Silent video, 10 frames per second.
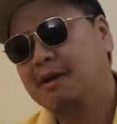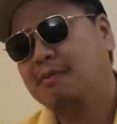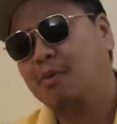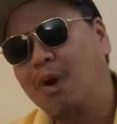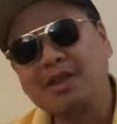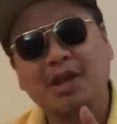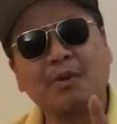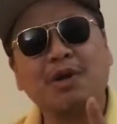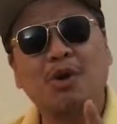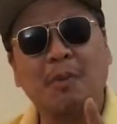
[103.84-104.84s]
But one thing
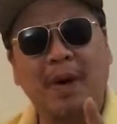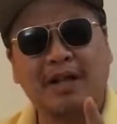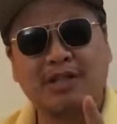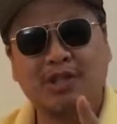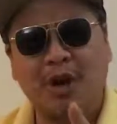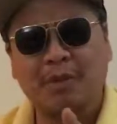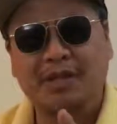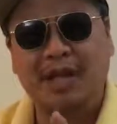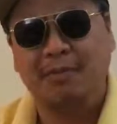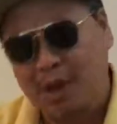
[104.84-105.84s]
we know about this Army
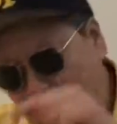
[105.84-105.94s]
team,